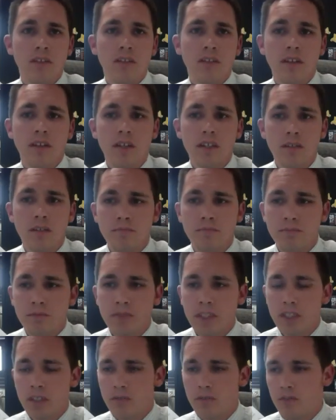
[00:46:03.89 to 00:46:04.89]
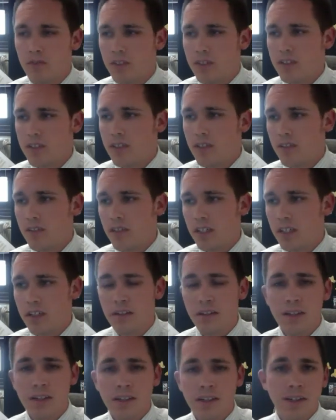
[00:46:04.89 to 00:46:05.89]
Um, you know, for instance, like
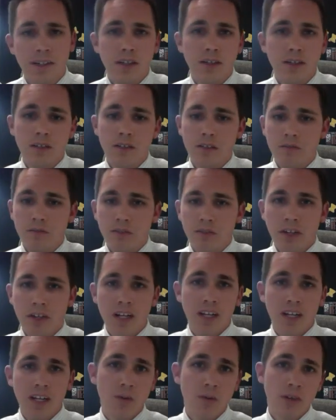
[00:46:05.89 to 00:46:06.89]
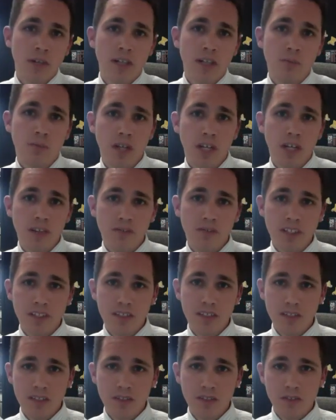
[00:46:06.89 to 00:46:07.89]
Uh, Fran and I work at private
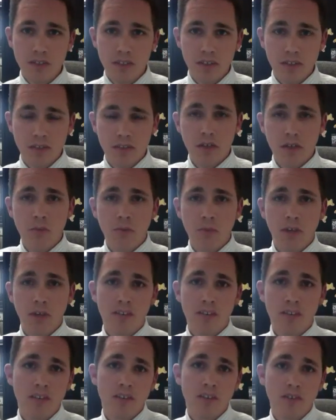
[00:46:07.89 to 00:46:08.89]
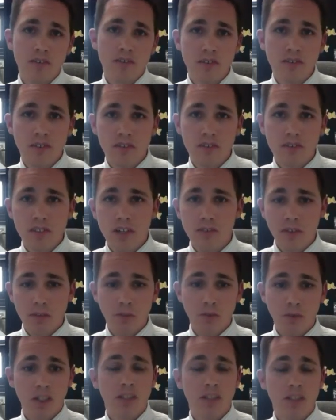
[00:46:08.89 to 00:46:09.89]
institutions, so private institutions are generally
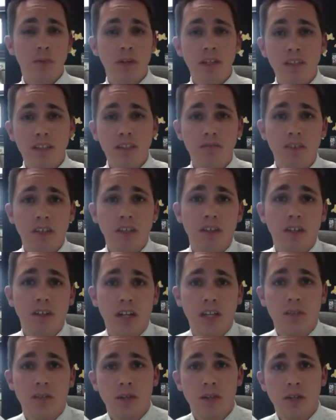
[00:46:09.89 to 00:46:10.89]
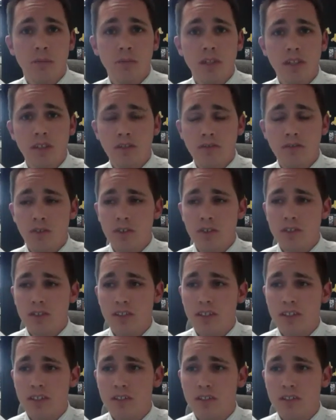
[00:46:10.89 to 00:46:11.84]
more expensive than a lot of the public universities.